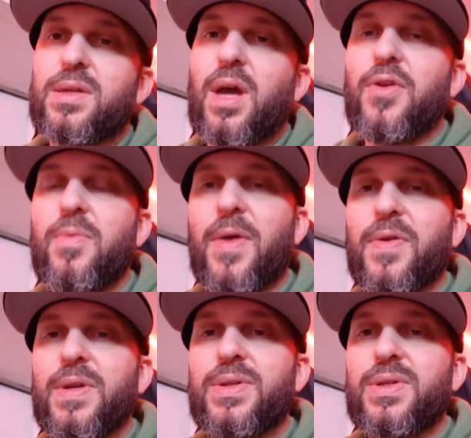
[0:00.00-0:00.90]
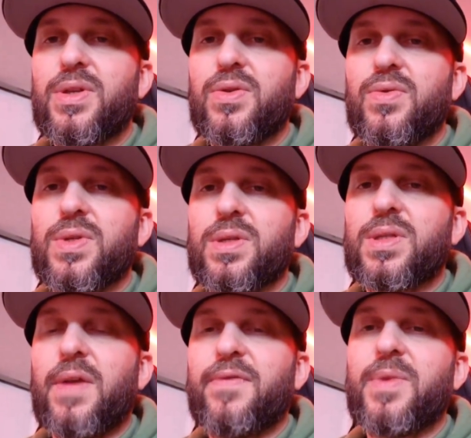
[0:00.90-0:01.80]
other methods to use
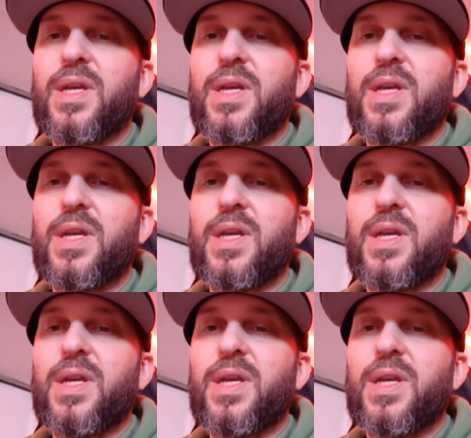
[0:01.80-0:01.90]
aside from